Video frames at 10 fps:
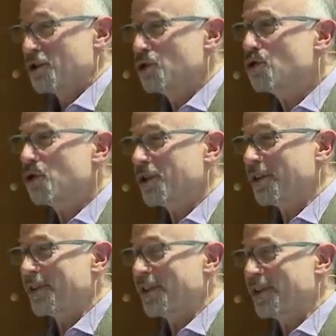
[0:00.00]
You
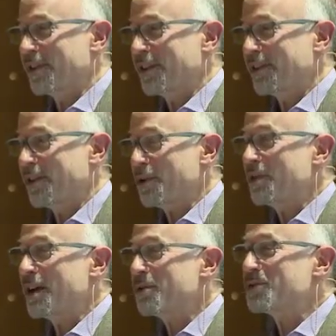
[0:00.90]
could, the,
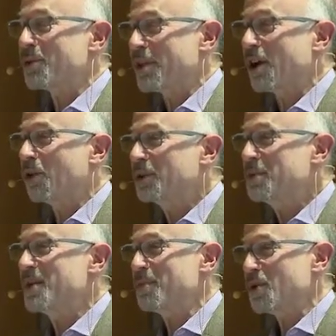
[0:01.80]
the, they were the
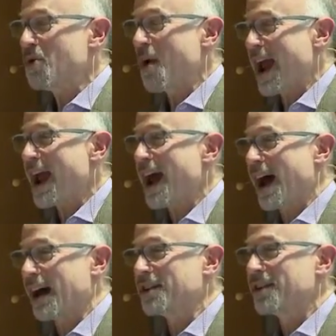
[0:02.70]
only people who
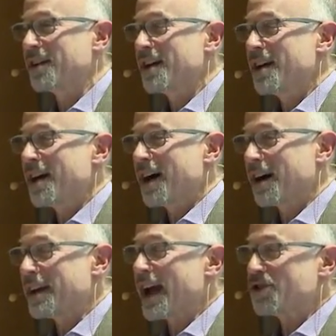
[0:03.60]
had
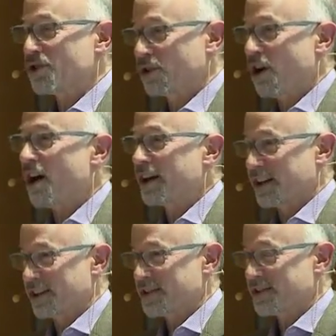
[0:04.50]
a national
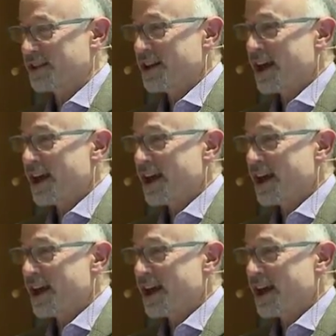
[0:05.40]
audience.